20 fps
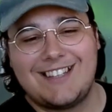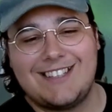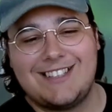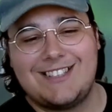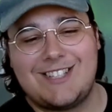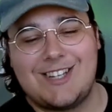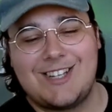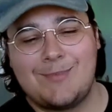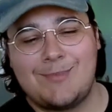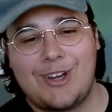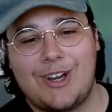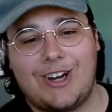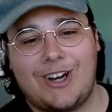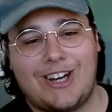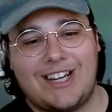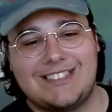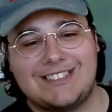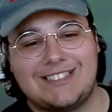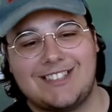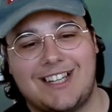the gym
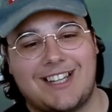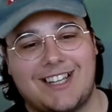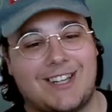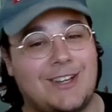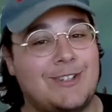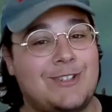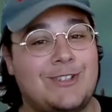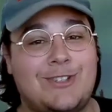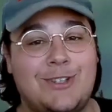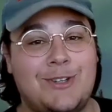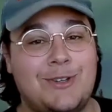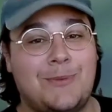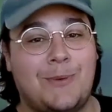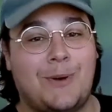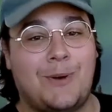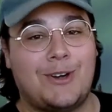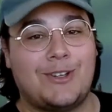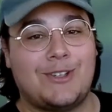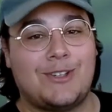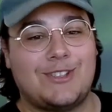guys. Like, do you
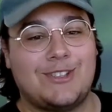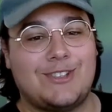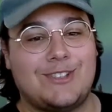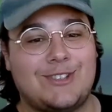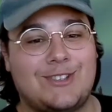want